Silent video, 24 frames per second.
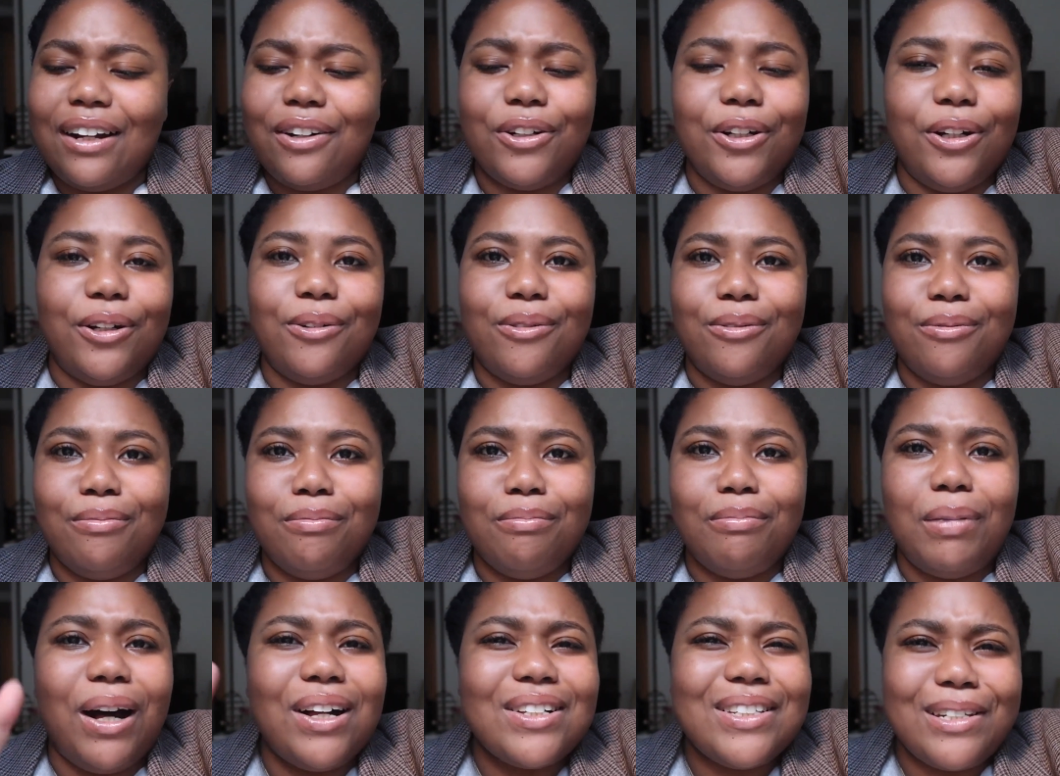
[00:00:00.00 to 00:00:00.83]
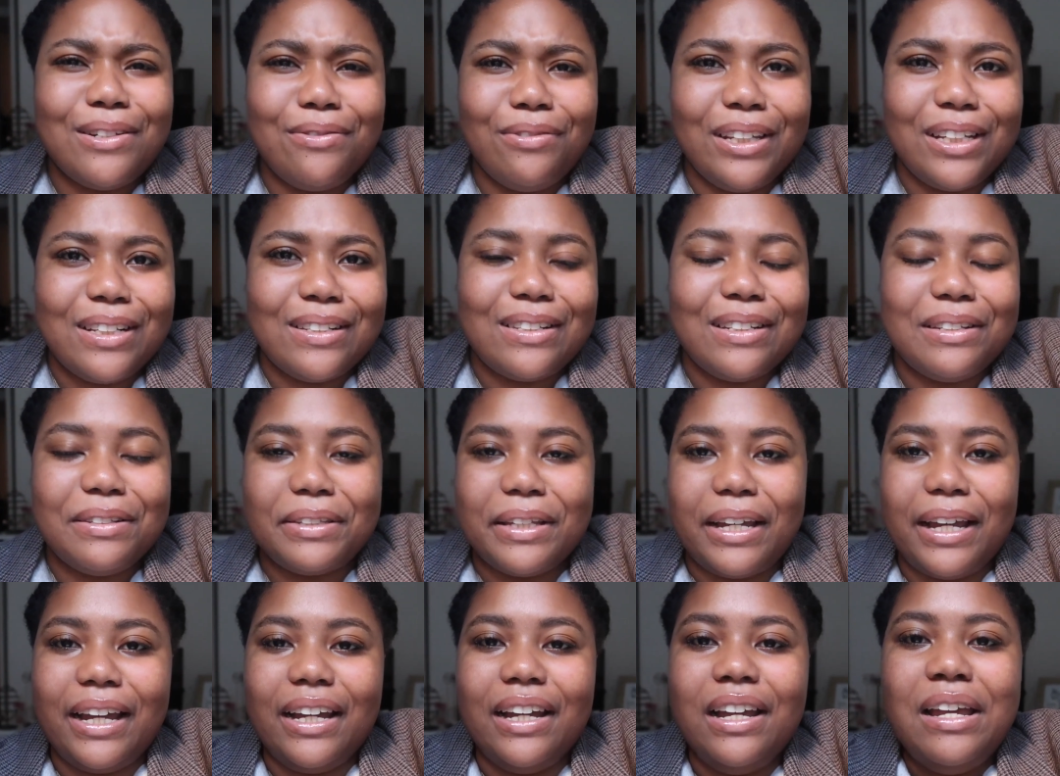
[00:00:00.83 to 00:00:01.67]
I don't know, positive things to
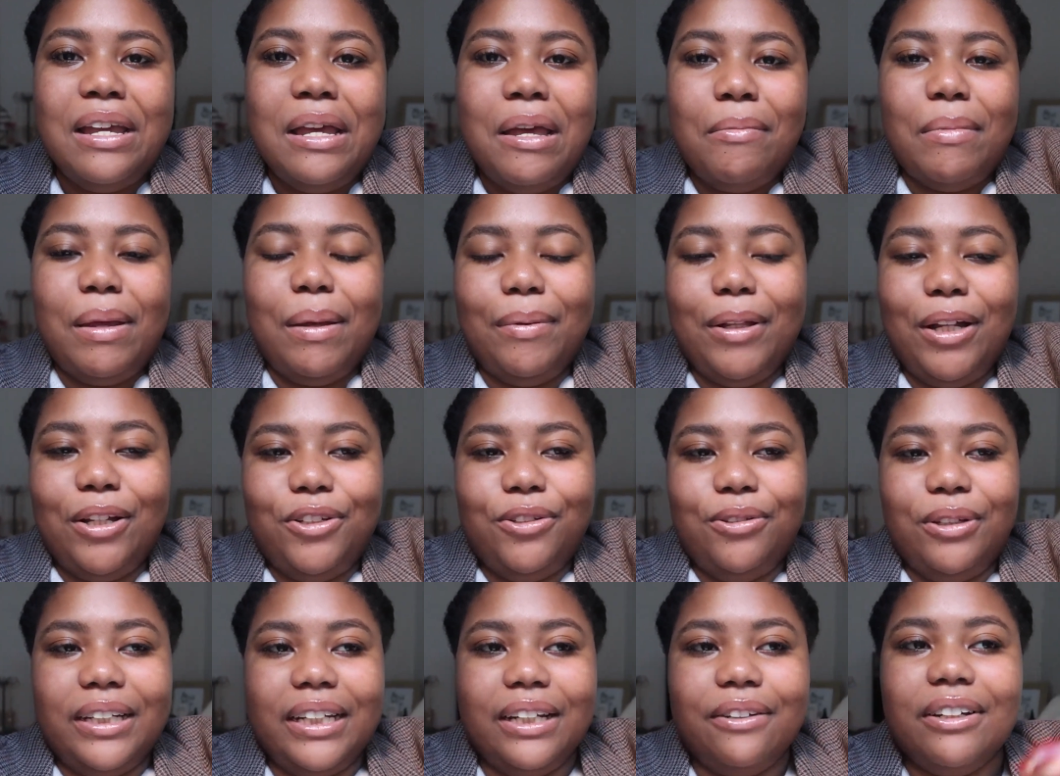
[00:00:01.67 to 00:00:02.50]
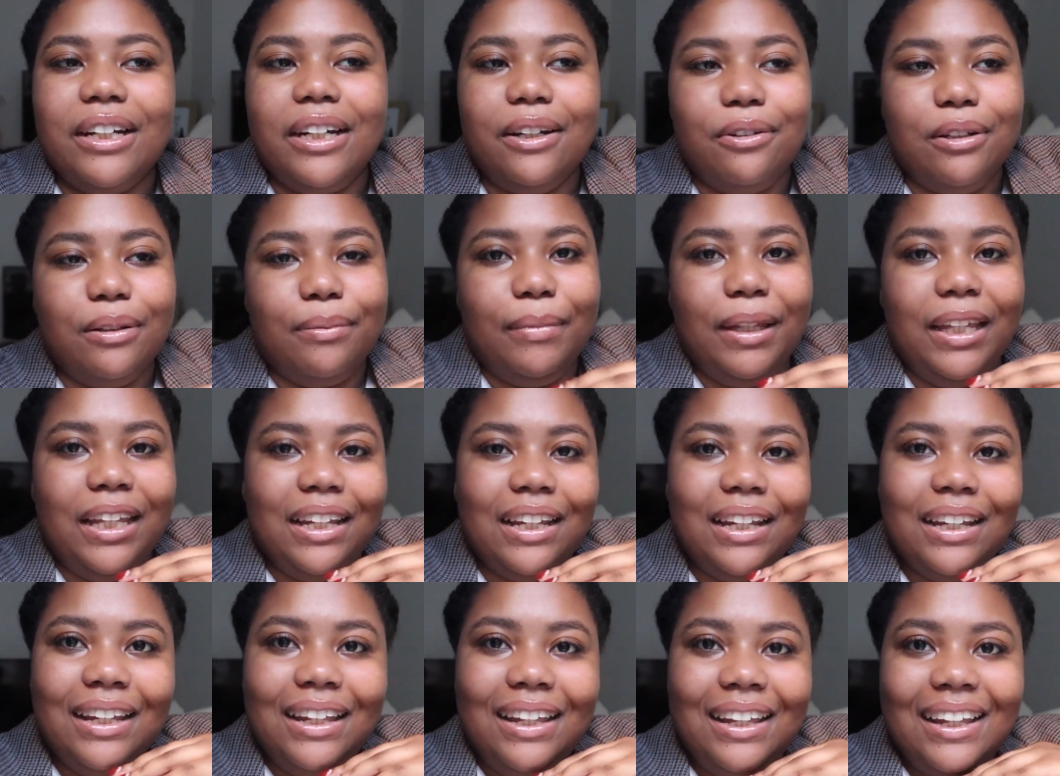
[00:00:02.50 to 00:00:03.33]
say. Maybe I'll do a get ready with
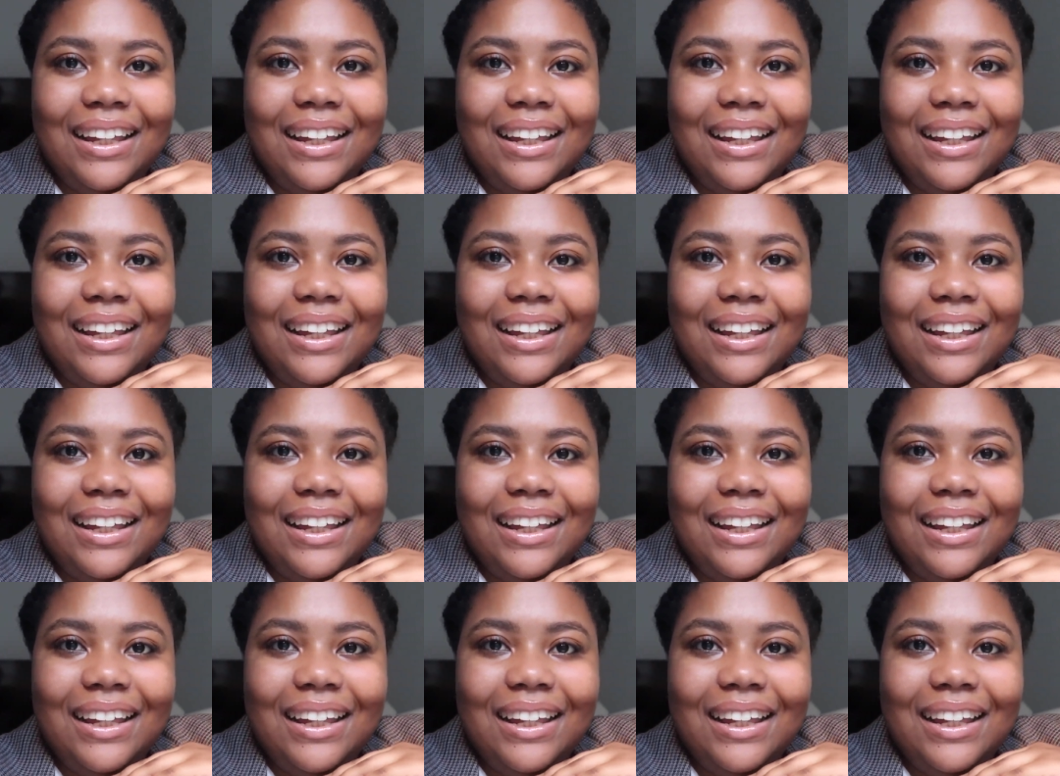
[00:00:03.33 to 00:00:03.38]
me